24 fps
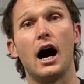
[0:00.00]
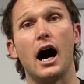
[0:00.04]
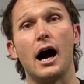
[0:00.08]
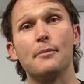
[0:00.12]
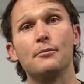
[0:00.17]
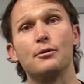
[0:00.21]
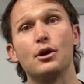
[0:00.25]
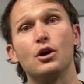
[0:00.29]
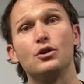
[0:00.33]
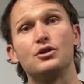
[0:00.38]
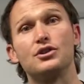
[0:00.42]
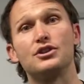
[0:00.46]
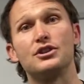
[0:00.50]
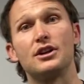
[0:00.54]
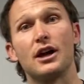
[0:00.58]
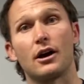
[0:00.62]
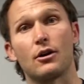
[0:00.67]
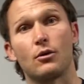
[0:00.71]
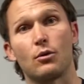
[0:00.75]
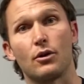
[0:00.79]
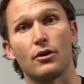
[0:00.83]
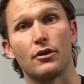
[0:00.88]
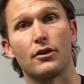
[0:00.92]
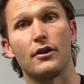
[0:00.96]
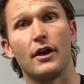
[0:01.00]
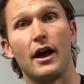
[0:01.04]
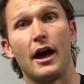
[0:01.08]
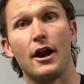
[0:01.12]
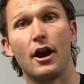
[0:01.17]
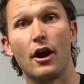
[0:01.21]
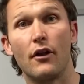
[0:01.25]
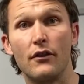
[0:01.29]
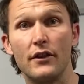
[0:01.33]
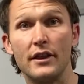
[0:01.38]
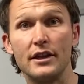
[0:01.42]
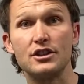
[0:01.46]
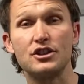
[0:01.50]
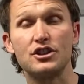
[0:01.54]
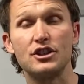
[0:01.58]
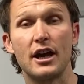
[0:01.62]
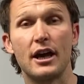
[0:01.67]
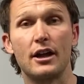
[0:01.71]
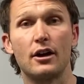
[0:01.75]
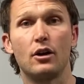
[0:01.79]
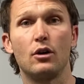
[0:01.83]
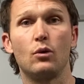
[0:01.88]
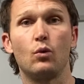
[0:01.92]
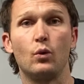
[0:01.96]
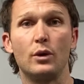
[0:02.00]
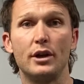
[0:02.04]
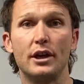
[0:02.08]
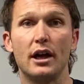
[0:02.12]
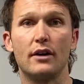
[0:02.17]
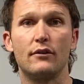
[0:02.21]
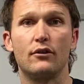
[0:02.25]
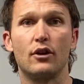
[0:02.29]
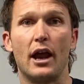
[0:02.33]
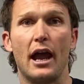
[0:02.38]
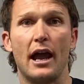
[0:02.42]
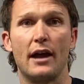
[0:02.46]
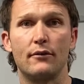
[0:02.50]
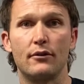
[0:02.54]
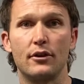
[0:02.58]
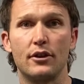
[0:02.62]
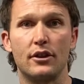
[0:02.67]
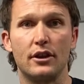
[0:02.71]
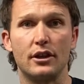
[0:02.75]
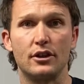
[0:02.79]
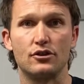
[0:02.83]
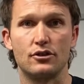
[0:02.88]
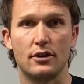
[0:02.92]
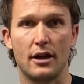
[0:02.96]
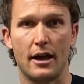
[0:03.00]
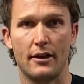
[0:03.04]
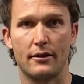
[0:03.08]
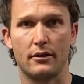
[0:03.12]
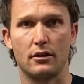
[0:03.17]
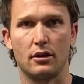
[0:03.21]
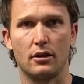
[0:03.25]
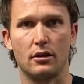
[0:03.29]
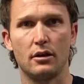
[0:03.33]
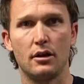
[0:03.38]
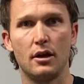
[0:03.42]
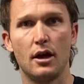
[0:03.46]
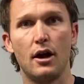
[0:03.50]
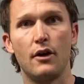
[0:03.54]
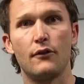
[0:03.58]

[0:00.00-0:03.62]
I'm Coach Duckworth, and on this channel, we cover everything triathlon,